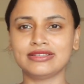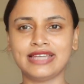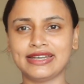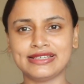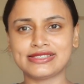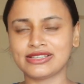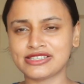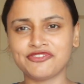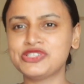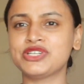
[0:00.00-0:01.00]
That is
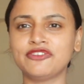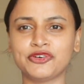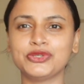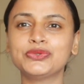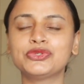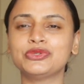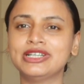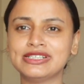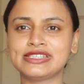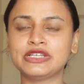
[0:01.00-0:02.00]
sufficient for you to
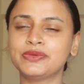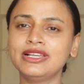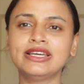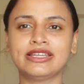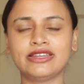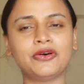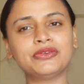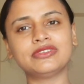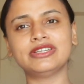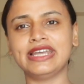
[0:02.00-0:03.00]
learn SQL. Now
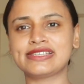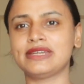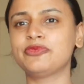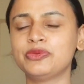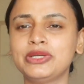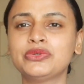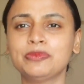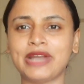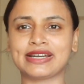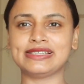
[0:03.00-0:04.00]
the next step would be to
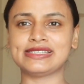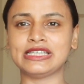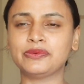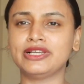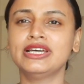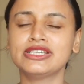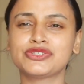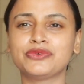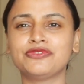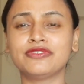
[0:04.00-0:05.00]
practice SQL.
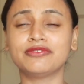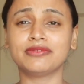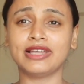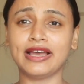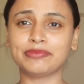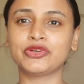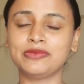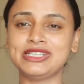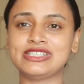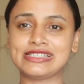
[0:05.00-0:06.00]
So I'm going to
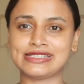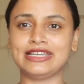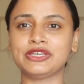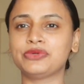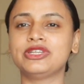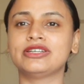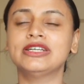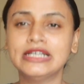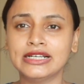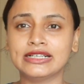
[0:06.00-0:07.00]
be just telling you the
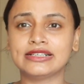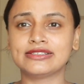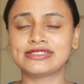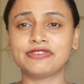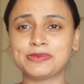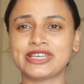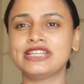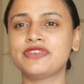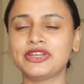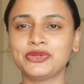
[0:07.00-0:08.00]

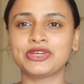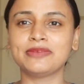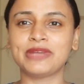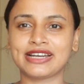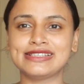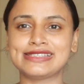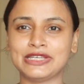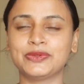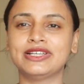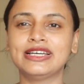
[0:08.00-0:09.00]
website wherein you can practice
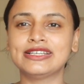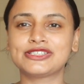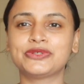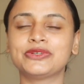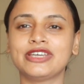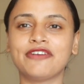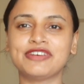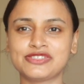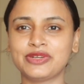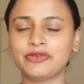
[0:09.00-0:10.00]
SQL. So yeah,
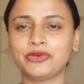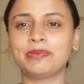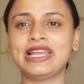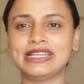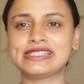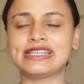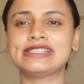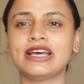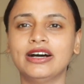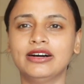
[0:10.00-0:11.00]
first one on my list
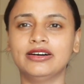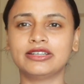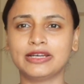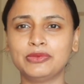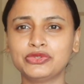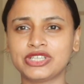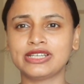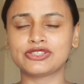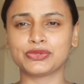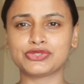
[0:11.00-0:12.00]
is
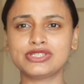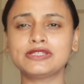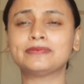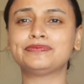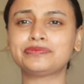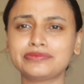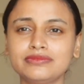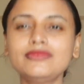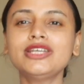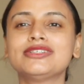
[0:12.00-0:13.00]
w3resource.
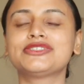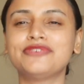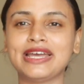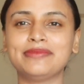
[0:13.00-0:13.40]
So why